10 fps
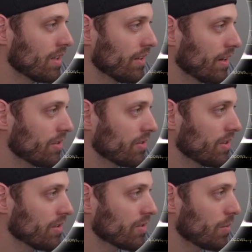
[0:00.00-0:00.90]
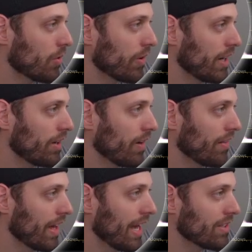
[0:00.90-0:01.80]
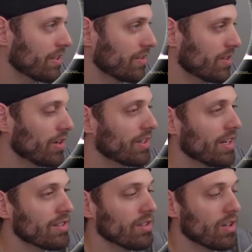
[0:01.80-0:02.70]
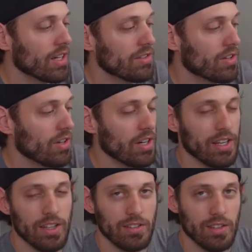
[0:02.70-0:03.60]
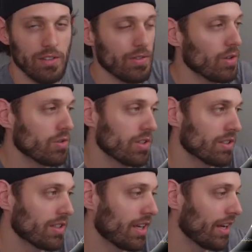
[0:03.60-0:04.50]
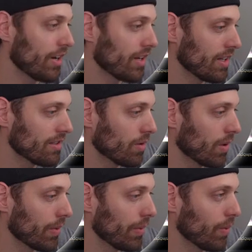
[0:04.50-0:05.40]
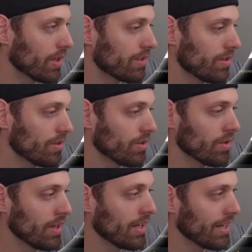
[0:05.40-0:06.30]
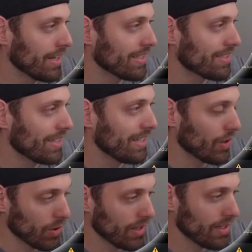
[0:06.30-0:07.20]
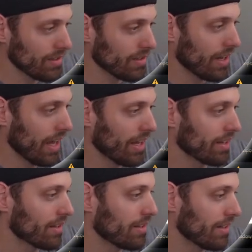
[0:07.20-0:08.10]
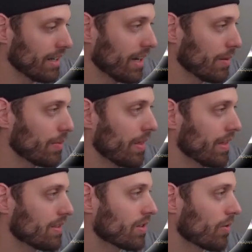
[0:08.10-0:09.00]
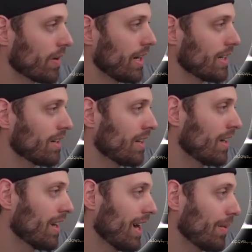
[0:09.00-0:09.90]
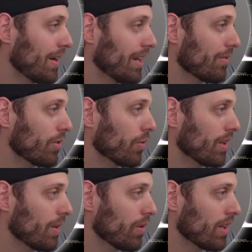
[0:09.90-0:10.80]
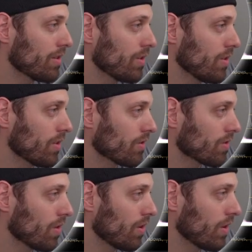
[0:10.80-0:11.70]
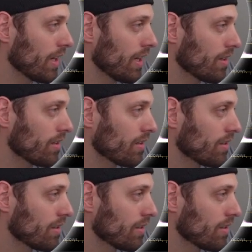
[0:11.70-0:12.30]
there's still some green around the edges, so it doesn't look as good as the Fusion keyer did. So what we want to do is denoise and clean up this green. I mean, if you really wanted to, you could scroll in